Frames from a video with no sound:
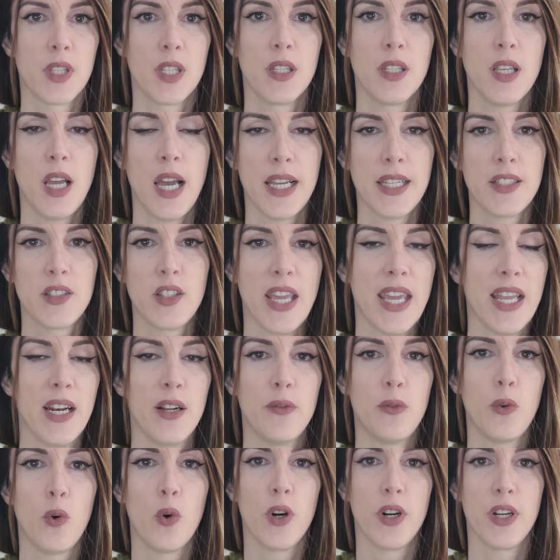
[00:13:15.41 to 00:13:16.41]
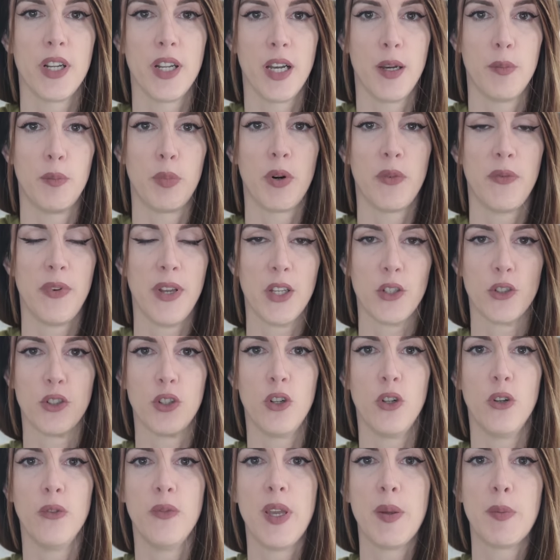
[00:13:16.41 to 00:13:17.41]
I can't afford a
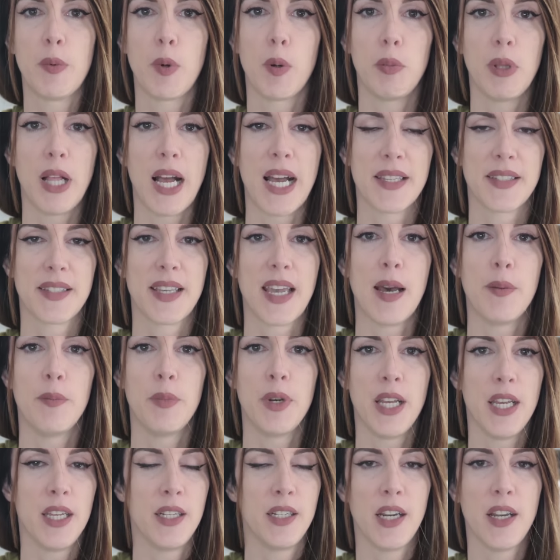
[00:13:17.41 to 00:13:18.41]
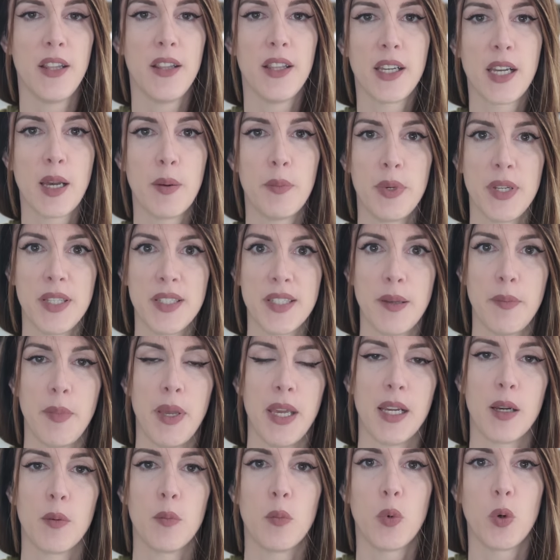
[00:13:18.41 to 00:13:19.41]
professional vapor blast cabinet, and none of the companies that make
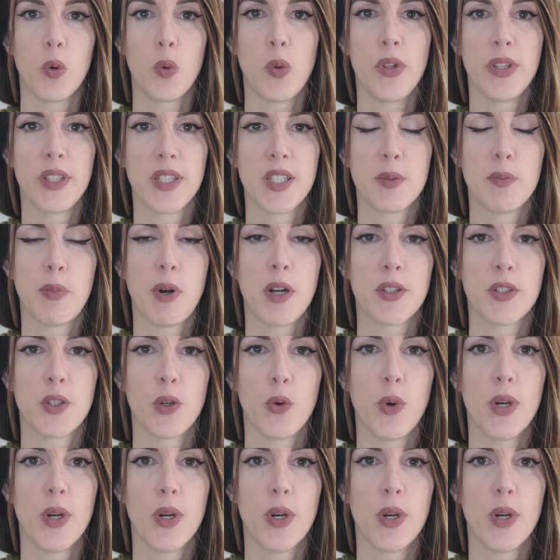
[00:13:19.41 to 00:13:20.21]
them are willing to sponsor